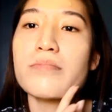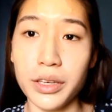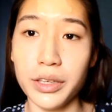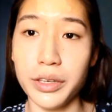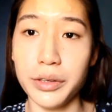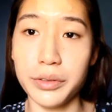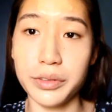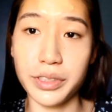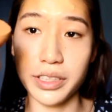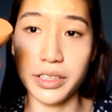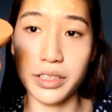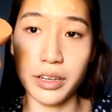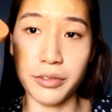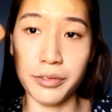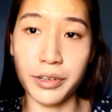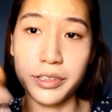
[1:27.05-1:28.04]
Using
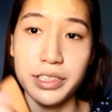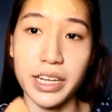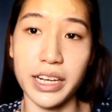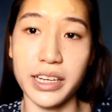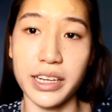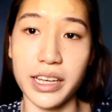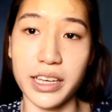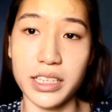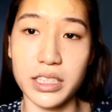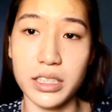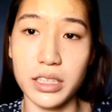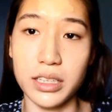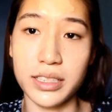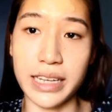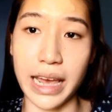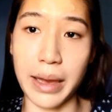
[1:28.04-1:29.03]
a Real Techniques
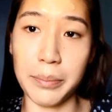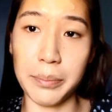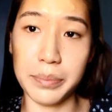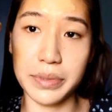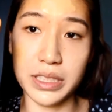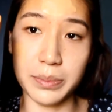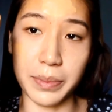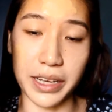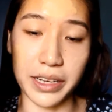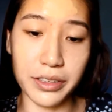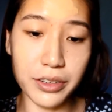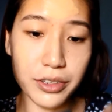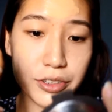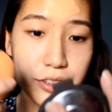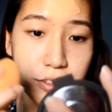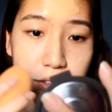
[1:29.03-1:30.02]
damp
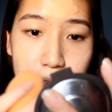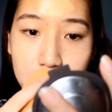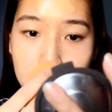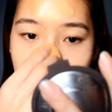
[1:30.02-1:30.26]
sponge.